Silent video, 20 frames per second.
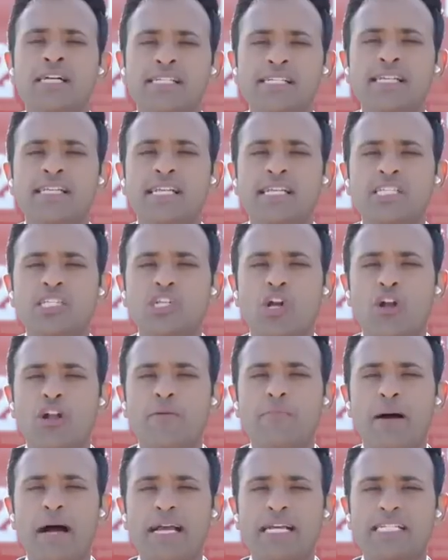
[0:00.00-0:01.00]
since it
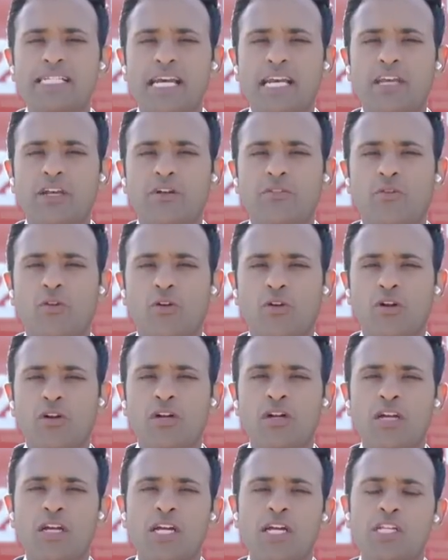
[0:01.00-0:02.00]
started by executive
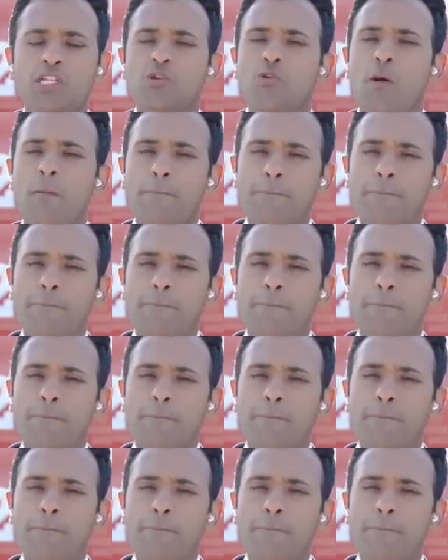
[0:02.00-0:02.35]
order, to